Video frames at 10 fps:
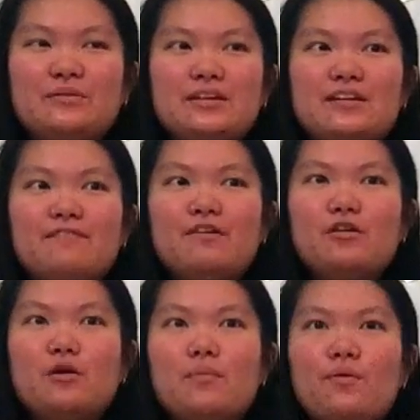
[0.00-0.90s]
We did the
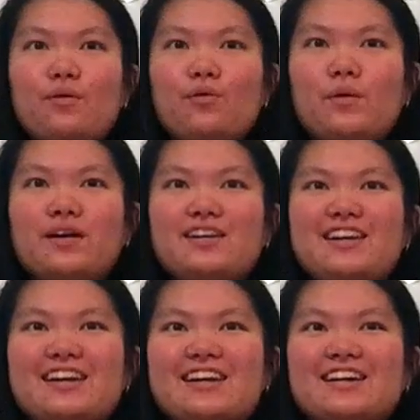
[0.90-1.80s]
photo booth one
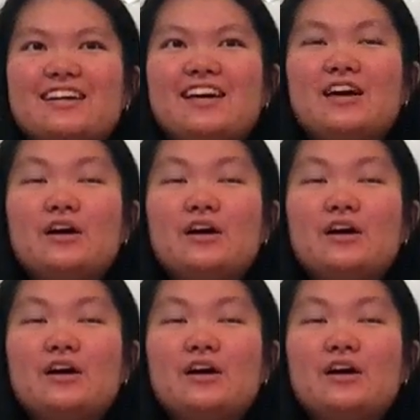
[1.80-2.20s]
year.